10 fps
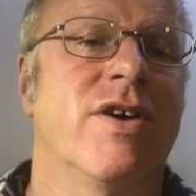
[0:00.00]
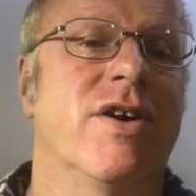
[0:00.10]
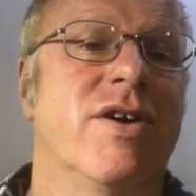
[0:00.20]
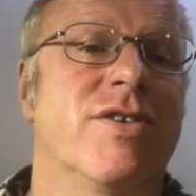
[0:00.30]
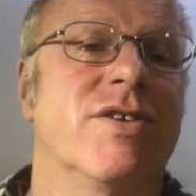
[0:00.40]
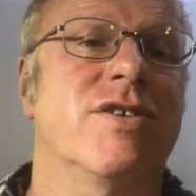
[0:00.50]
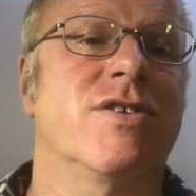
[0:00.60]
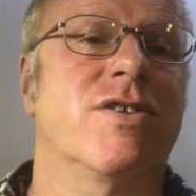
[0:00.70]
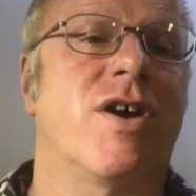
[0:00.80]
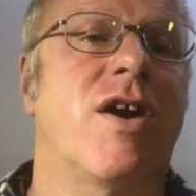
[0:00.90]

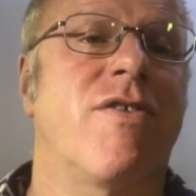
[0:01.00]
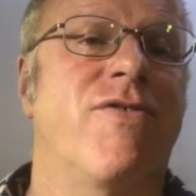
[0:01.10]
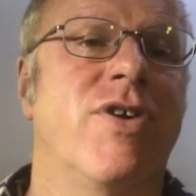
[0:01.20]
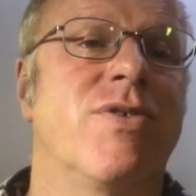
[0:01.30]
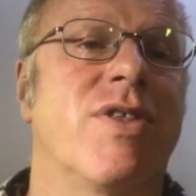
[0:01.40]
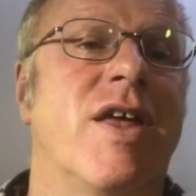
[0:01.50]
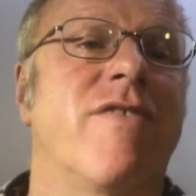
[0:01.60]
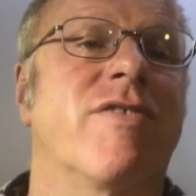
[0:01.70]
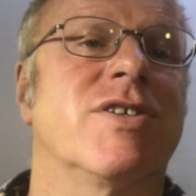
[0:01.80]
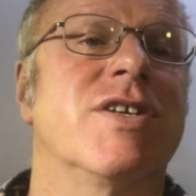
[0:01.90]
There are a few that
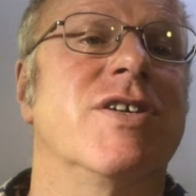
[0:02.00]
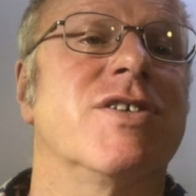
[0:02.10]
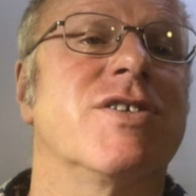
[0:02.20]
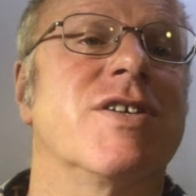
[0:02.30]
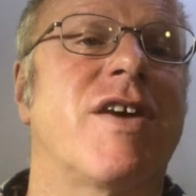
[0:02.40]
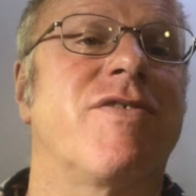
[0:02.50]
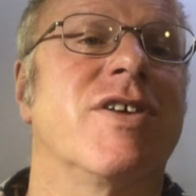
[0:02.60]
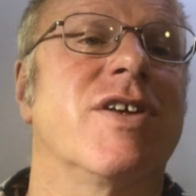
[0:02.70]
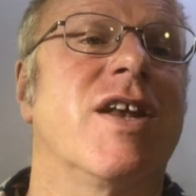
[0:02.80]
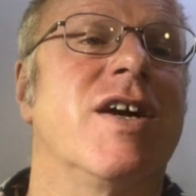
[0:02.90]
they've got in as
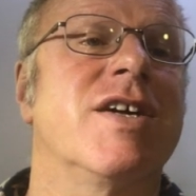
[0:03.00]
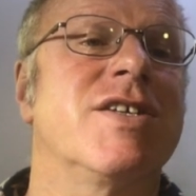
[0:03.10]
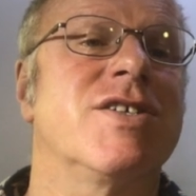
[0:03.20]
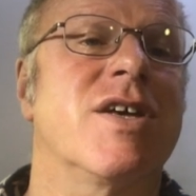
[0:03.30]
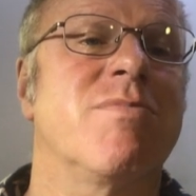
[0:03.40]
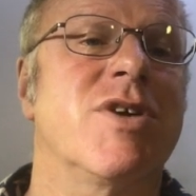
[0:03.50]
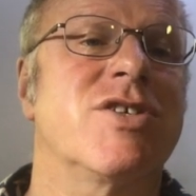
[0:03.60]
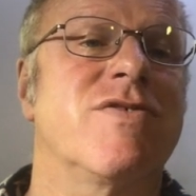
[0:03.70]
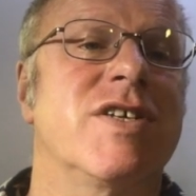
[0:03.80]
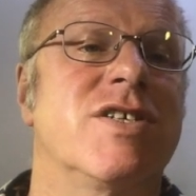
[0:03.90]
definite lines, and
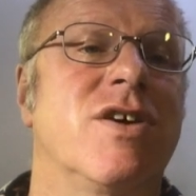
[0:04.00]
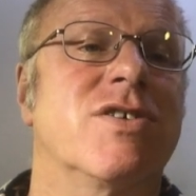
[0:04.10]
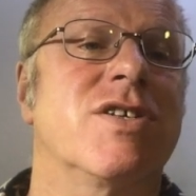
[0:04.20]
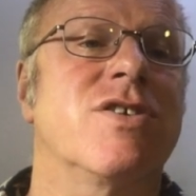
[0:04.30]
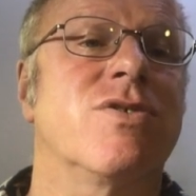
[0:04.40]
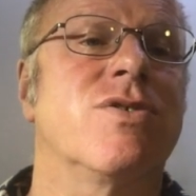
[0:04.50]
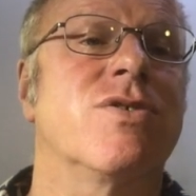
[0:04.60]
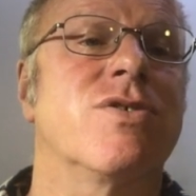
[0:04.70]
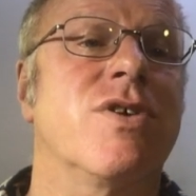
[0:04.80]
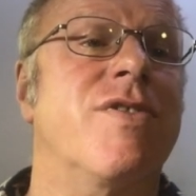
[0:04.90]
most of it's dotted
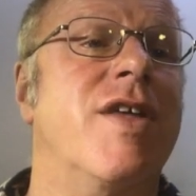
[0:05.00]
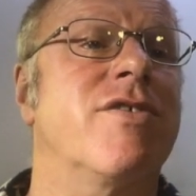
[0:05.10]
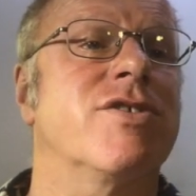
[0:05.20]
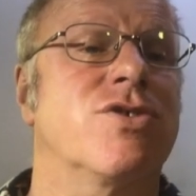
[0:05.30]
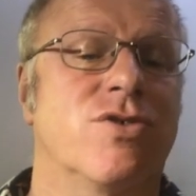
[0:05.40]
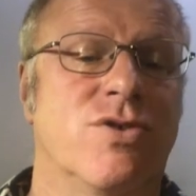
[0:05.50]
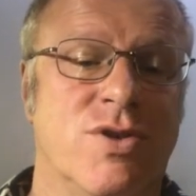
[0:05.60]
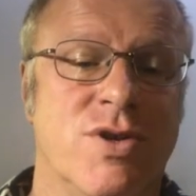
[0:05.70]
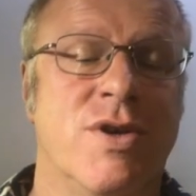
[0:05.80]
or not there at all.